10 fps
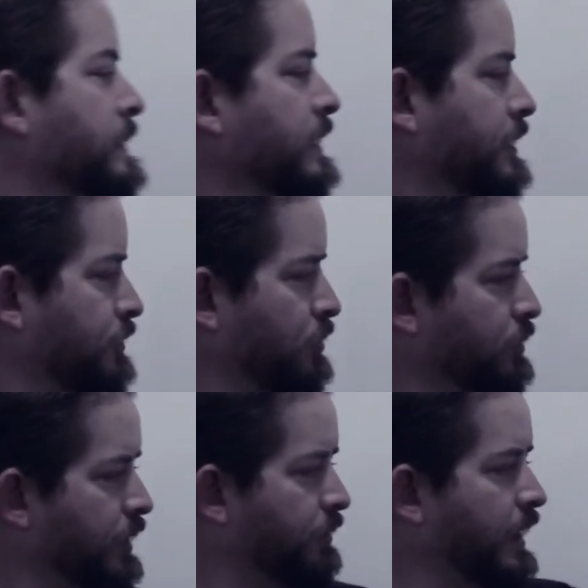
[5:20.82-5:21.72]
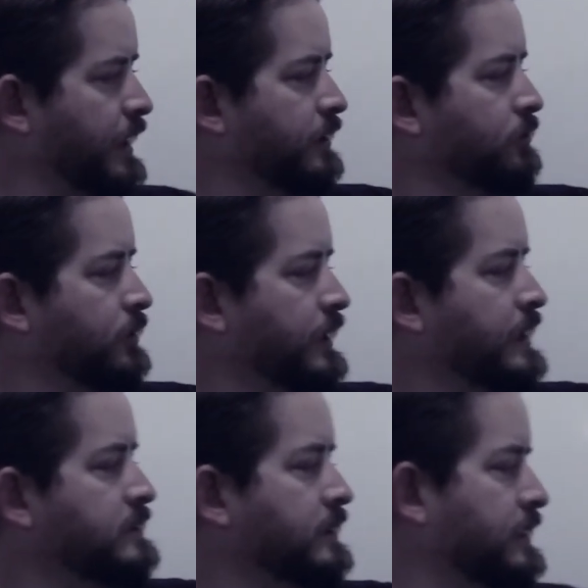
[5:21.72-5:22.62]
If you rewrite it with
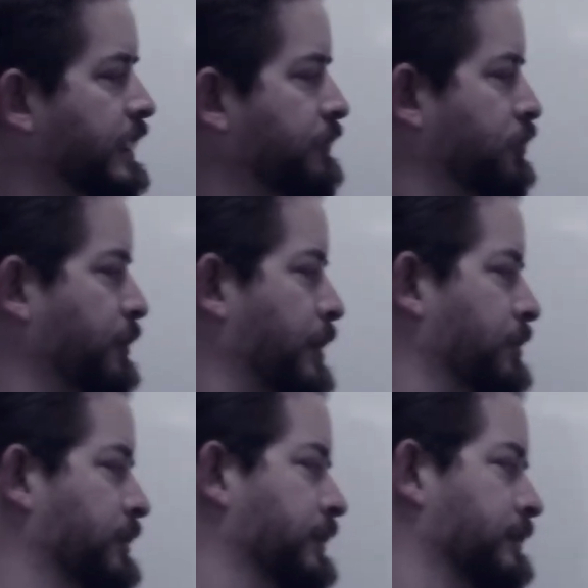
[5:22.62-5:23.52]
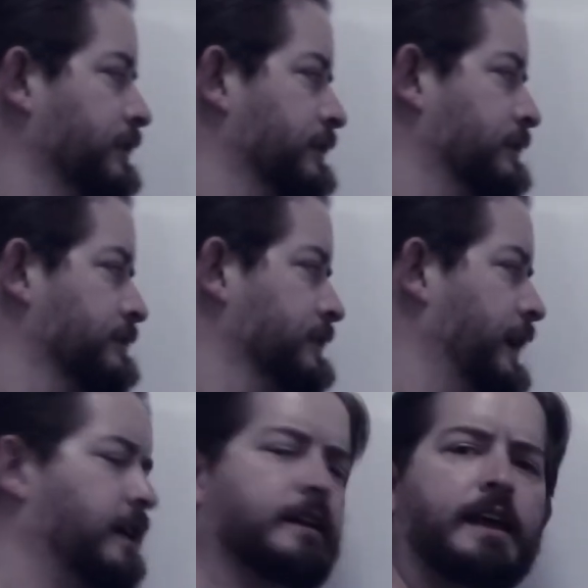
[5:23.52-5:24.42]
x on the left, remember the little
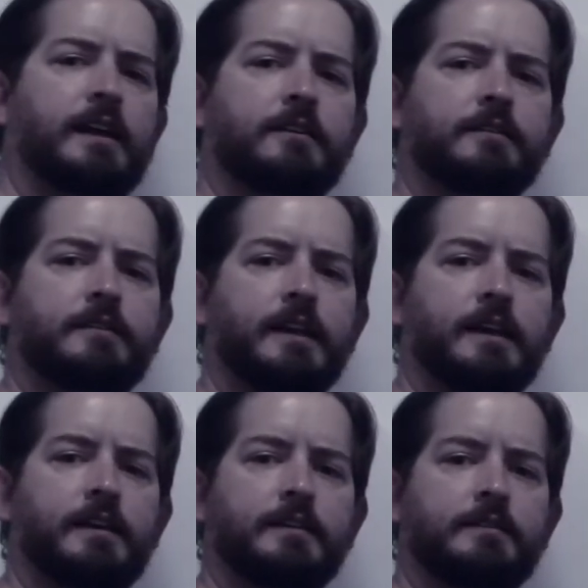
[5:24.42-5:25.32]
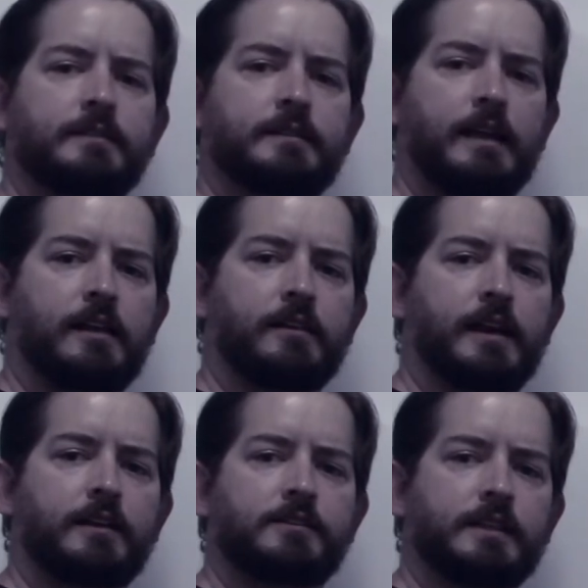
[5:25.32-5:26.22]
alligator thing, the
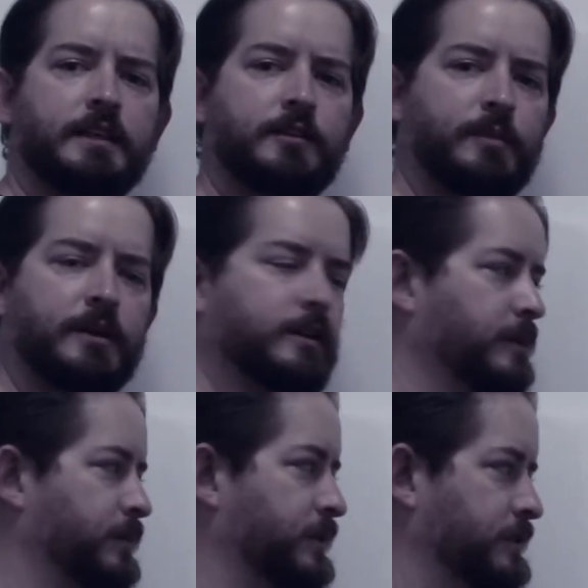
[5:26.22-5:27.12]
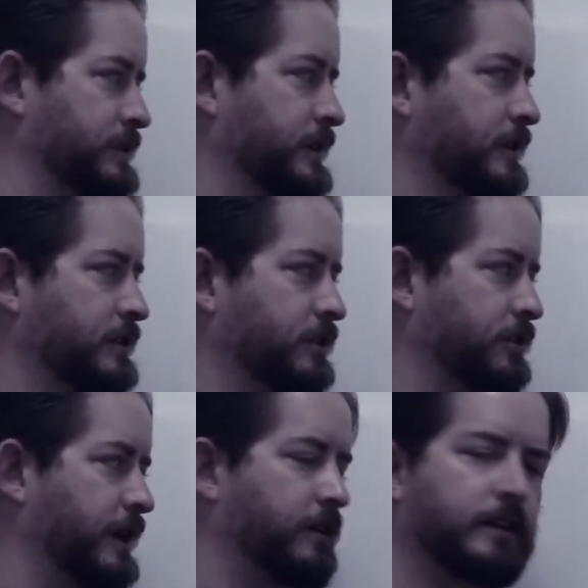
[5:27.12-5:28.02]
alligator's eating the bigger number, it's gonna turn
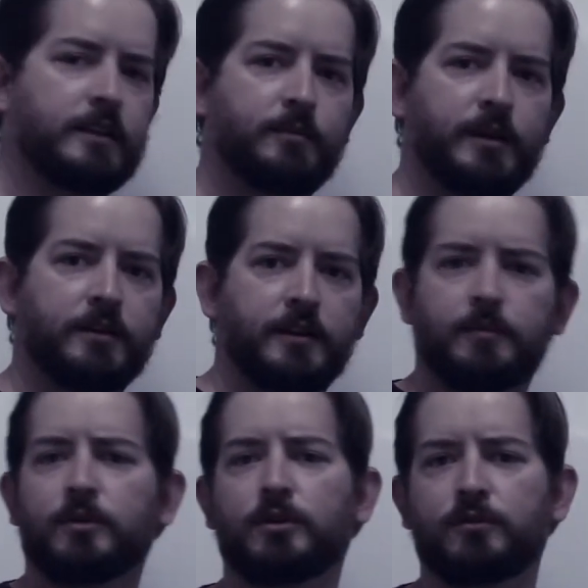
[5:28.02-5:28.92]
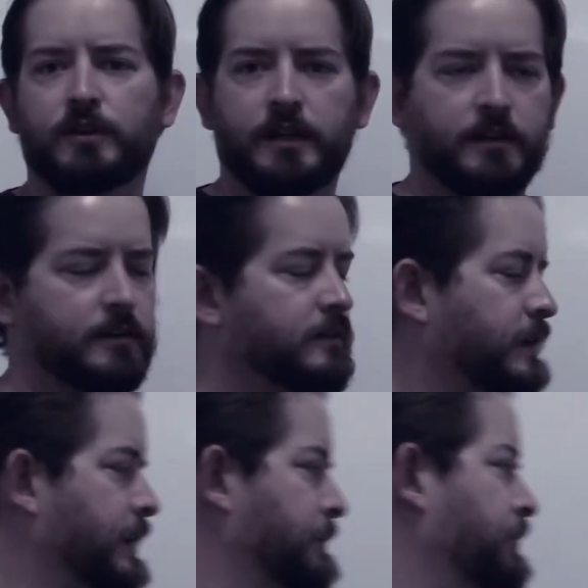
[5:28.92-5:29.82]
around, eat the bigger number over here,
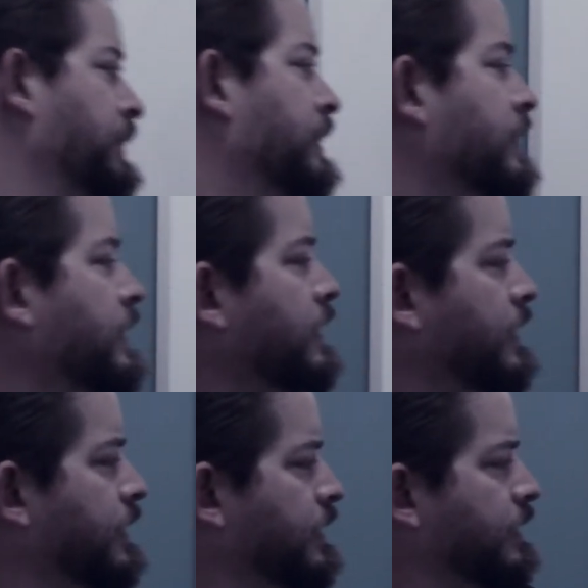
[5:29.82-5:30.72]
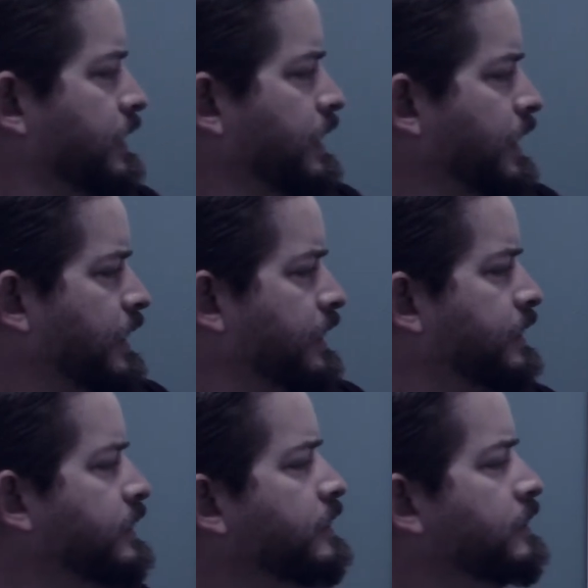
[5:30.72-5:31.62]
right?
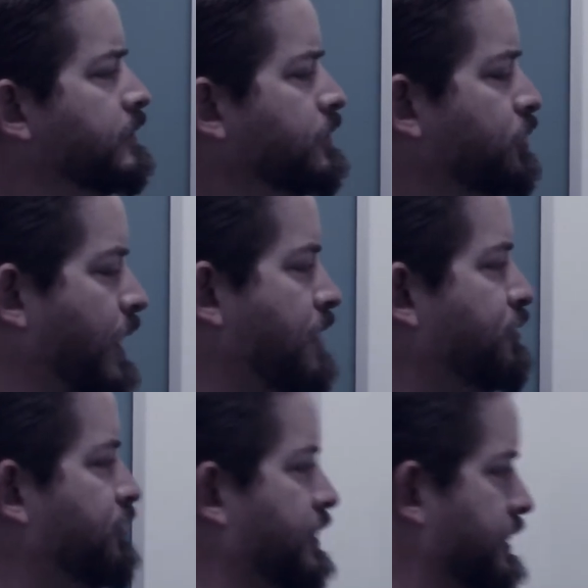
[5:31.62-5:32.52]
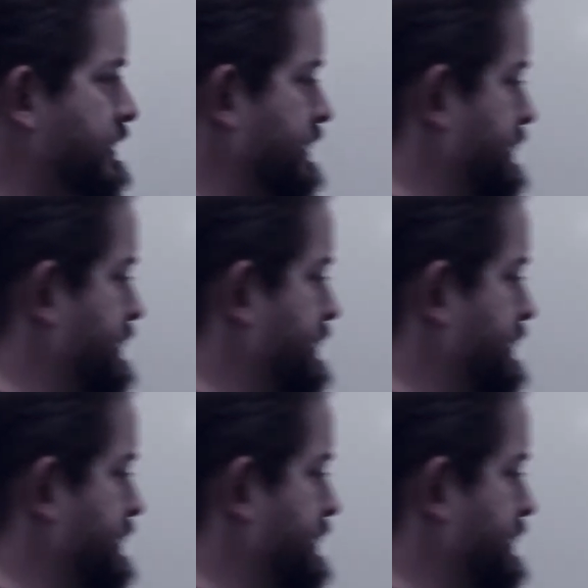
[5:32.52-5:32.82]
The graph of this is